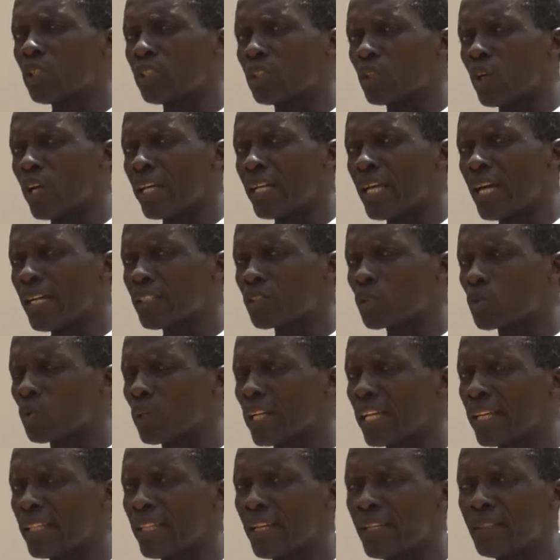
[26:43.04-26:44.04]
will join hands
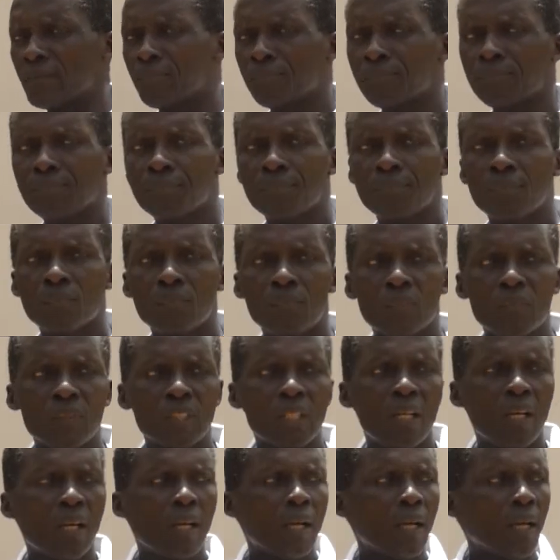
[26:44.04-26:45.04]
together
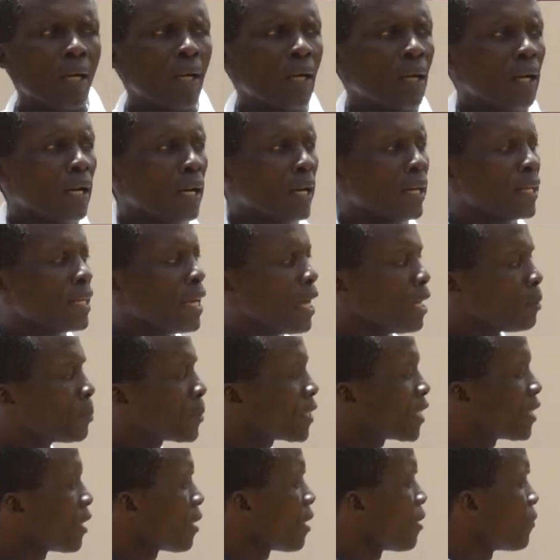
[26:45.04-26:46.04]
and help
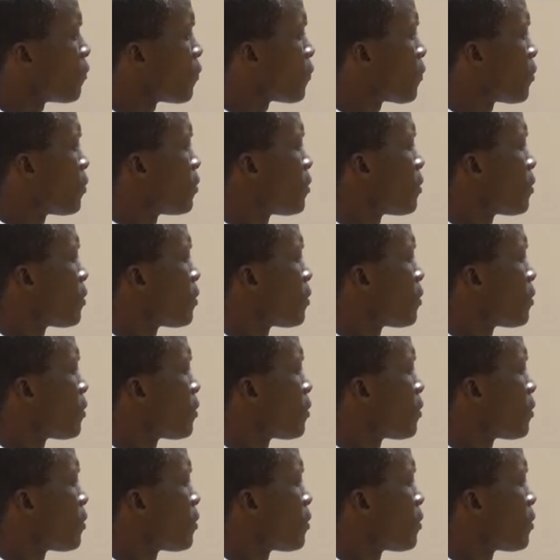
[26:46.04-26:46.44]
Sirif.